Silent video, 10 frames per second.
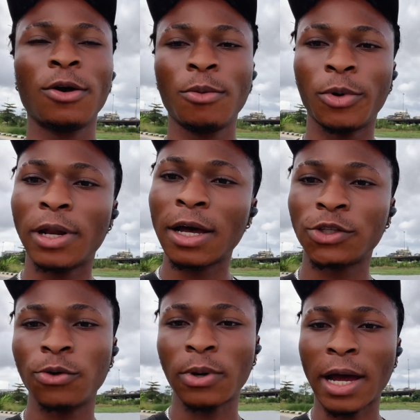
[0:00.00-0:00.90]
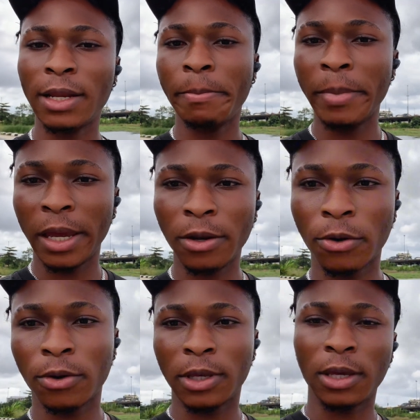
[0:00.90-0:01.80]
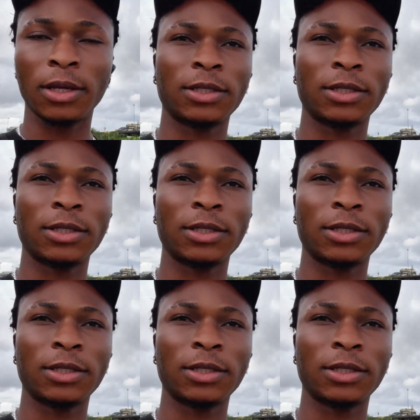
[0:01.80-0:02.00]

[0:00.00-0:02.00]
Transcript: But that's not at the main gate.